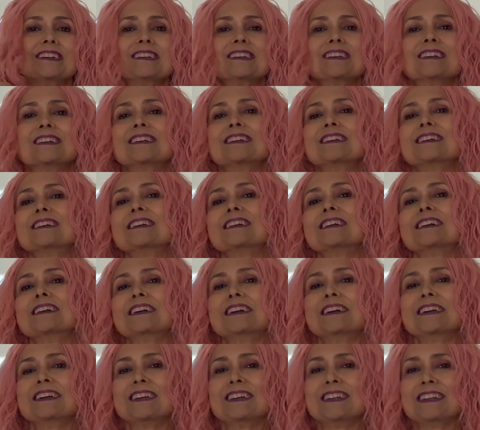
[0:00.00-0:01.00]

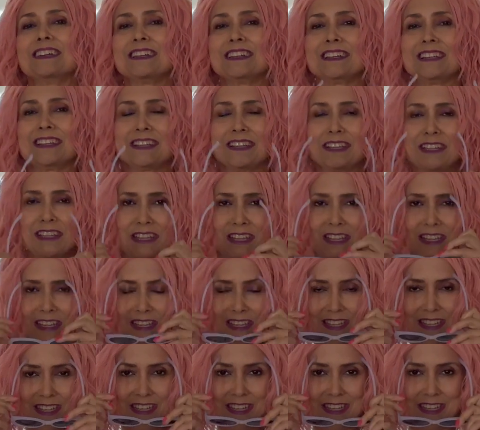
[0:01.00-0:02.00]

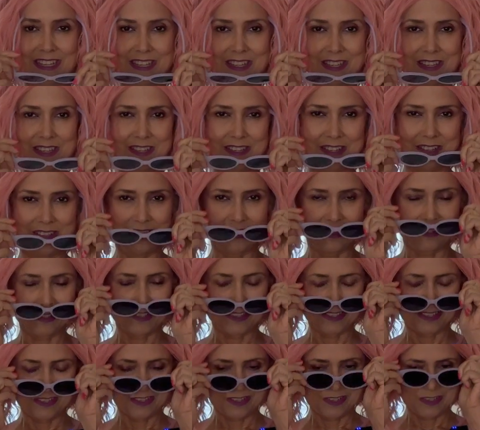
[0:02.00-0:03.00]

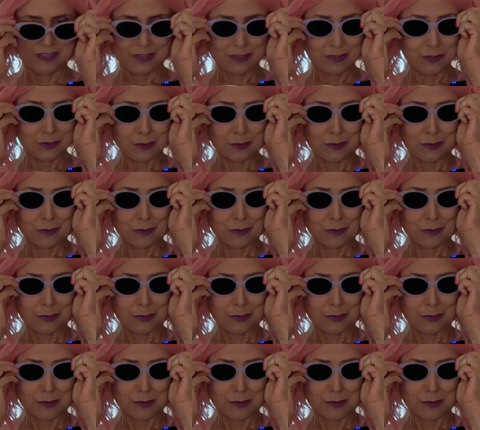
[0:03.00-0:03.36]
No one is speaking in this clip.